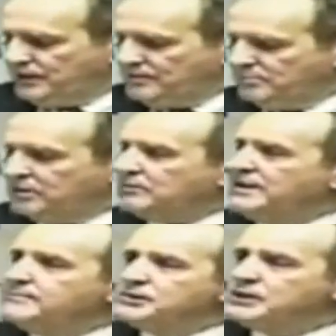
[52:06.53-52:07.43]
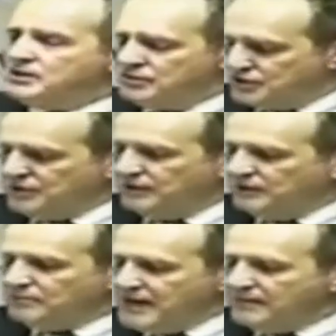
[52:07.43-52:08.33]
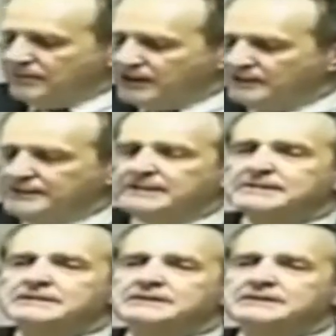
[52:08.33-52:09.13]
horrible crimes are still around, aren't they?